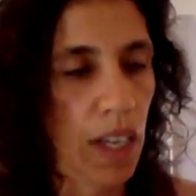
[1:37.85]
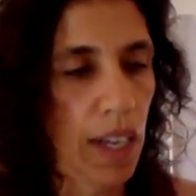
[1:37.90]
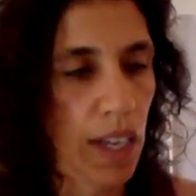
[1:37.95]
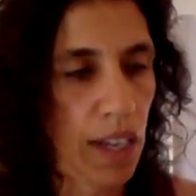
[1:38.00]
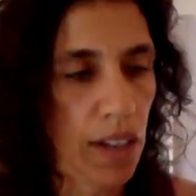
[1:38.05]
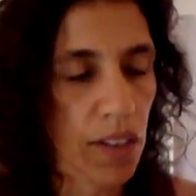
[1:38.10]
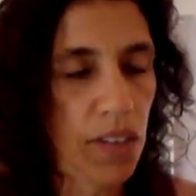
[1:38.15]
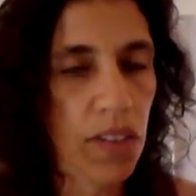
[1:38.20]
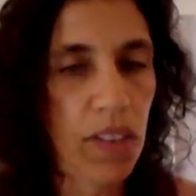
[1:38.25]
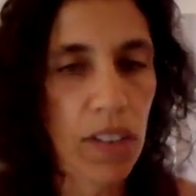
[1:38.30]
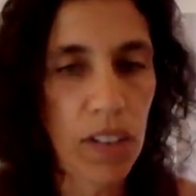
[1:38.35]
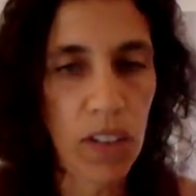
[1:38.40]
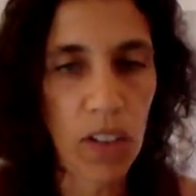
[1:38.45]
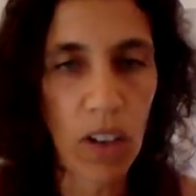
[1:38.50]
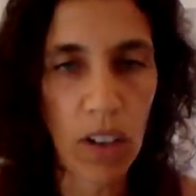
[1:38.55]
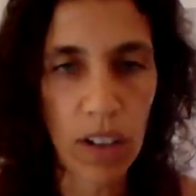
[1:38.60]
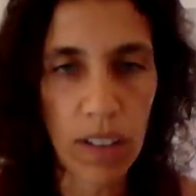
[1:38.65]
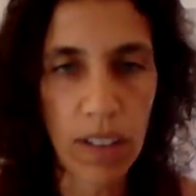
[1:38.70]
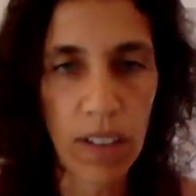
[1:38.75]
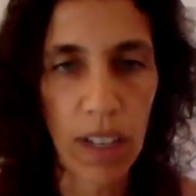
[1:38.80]
is the
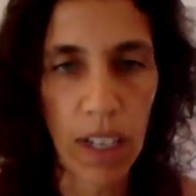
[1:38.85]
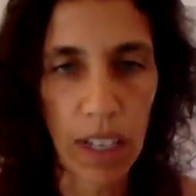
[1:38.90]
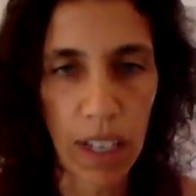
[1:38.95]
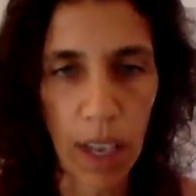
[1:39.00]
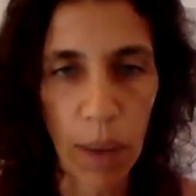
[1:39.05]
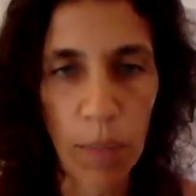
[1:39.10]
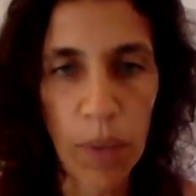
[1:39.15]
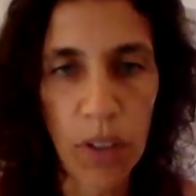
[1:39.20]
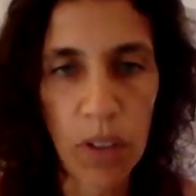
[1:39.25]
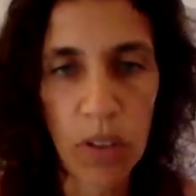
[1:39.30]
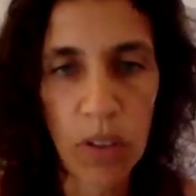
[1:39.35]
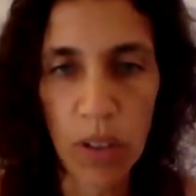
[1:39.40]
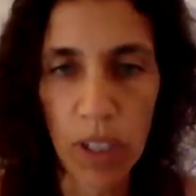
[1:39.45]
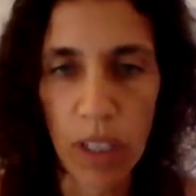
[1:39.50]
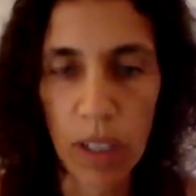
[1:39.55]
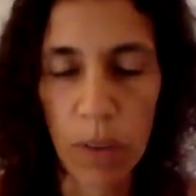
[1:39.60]
toxic chemistry